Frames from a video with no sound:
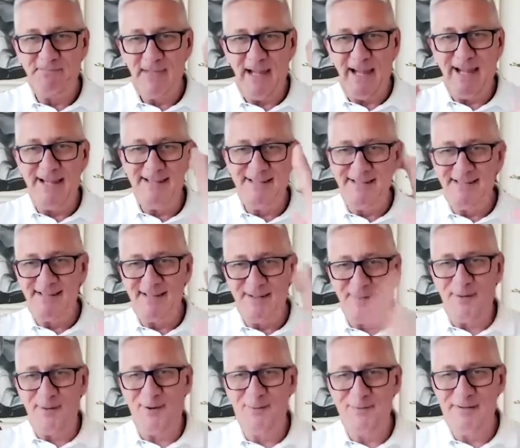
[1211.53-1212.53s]
ends at the
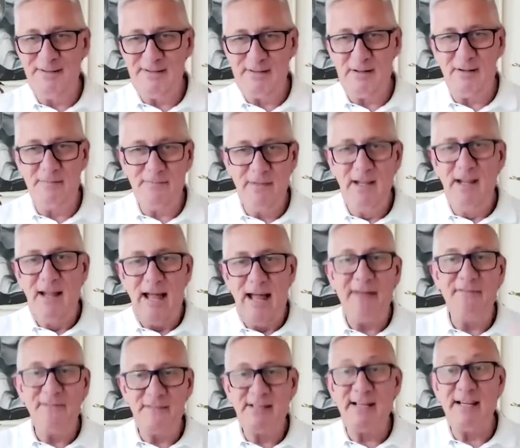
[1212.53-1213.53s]
moment, so I'm
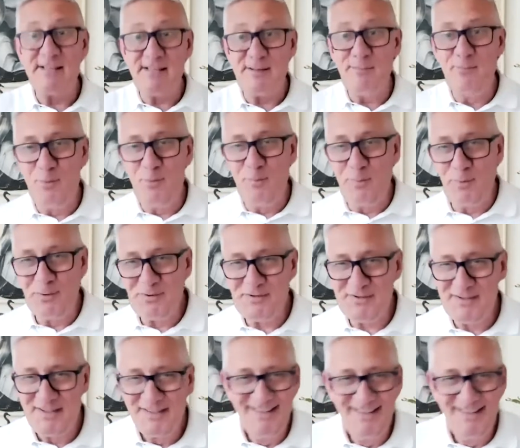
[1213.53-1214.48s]
having to get some more books.